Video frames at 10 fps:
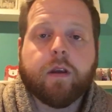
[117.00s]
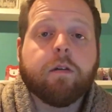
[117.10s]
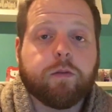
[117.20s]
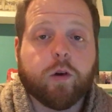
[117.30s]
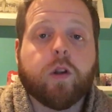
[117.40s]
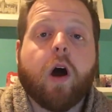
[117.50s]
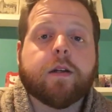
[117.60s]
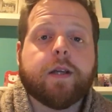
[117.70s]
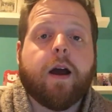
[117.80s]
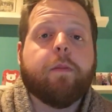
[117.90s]
For a long
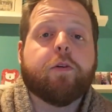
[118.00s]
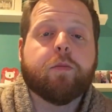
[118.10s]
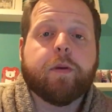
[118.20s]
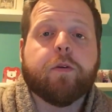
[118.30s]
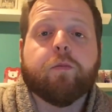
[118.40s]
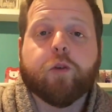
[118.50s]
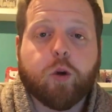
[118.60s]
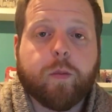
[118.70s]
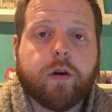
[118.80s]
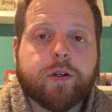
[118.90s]
time, there had been
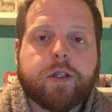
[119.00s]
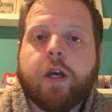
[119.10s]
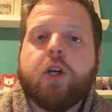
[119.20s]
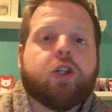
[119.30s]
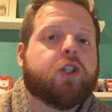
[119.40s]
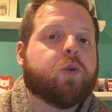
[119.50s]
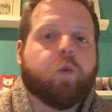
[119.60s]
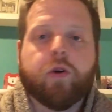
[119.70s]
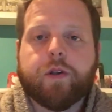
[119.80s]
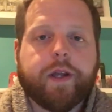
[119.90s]
rumors
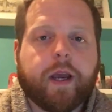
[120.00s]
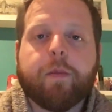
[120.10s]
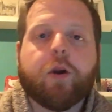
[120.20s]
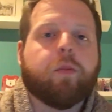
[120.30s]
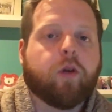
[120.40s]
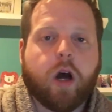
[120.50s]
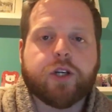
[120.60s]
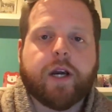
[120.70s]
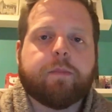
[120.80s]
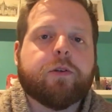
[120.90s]
swirling about a
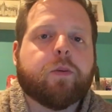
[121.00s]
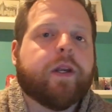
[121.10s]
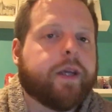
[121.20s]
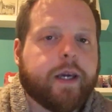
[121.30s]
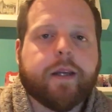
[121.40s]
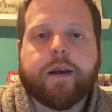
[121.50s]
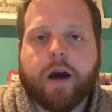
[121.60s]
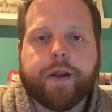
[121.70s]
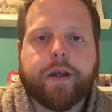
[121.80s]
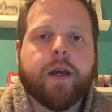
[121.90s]
project between Kid
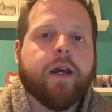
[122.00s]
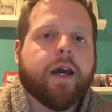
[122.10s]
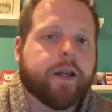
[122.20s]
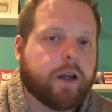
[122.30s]
Cudi and